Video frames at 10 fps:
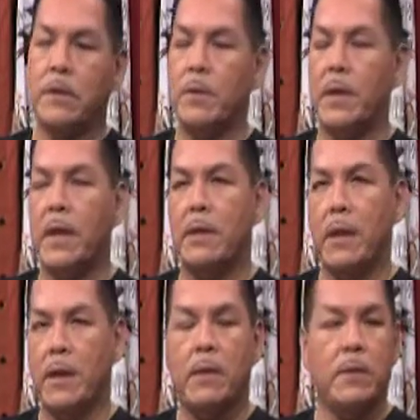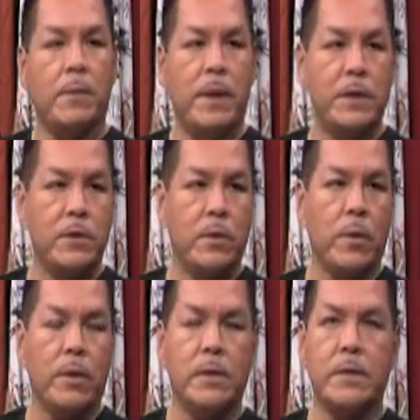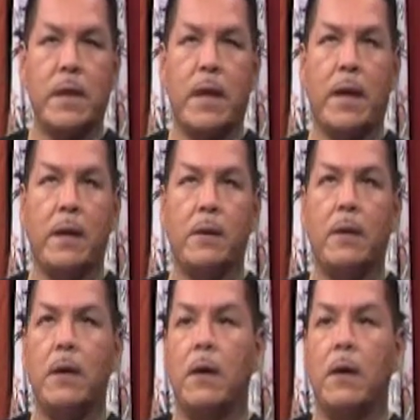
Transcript: you know, we hit like the big stores and